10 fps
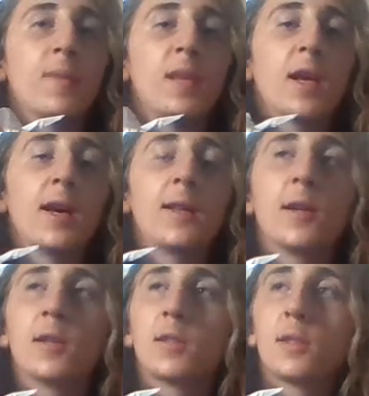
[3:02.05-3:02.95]
yeah,
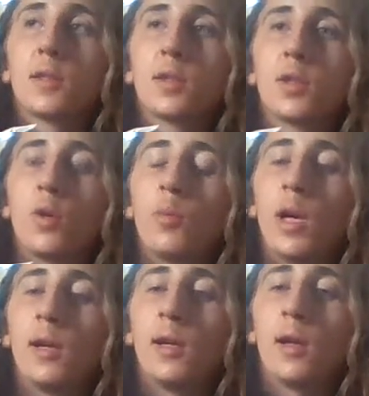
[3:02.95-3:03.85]
there's so
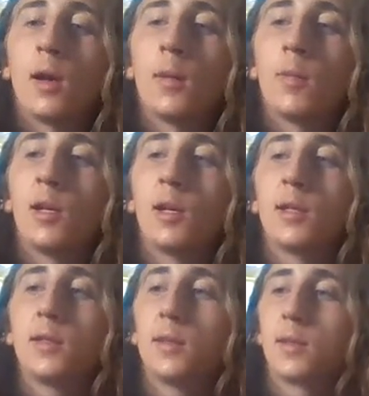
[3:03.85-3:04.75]
many, um,
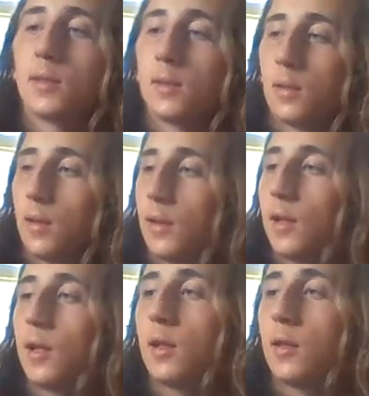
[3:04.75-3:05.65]
it's,
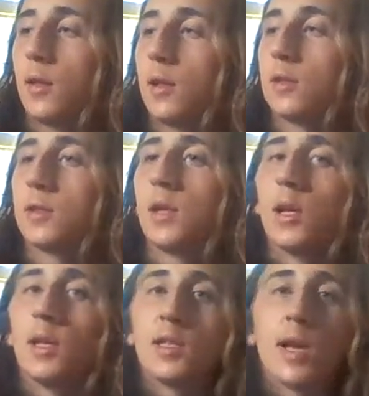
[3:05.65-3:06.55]
like, there's
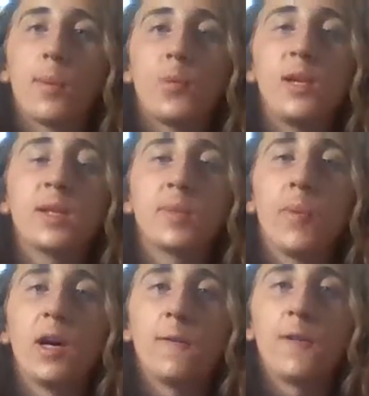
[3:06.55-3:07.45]
Japanese
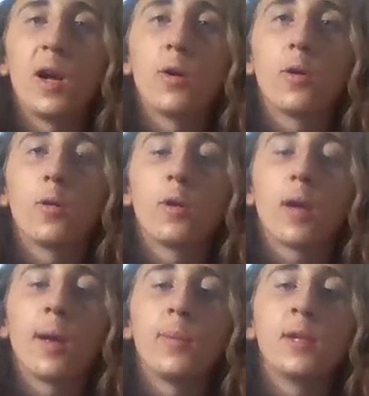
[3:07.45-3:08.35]
bellflower
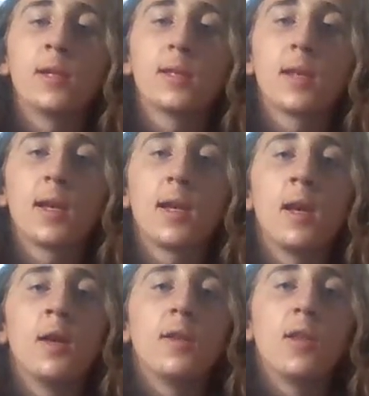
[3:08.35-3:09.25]
origami is like
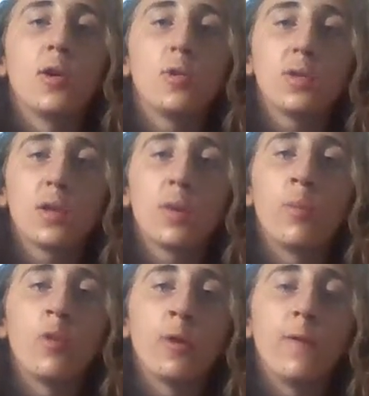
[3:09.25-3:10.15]
those are the
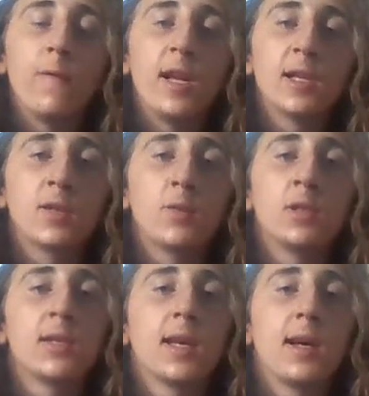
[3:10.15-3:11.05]
more advanced
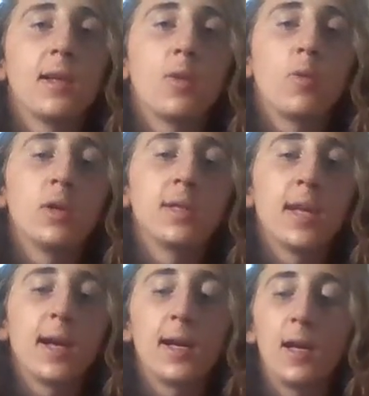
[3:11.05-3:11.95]
ones that the ones
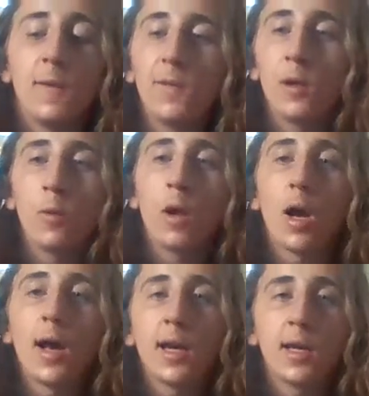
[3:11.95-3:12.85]
that even though
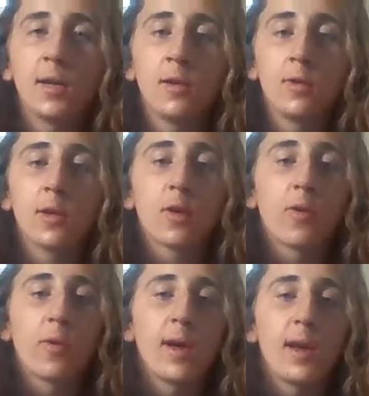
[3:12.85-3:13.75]
I can do the
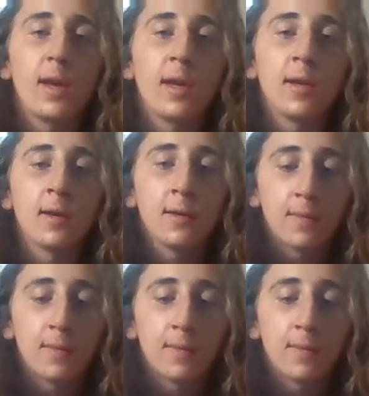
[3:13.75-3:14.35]
crane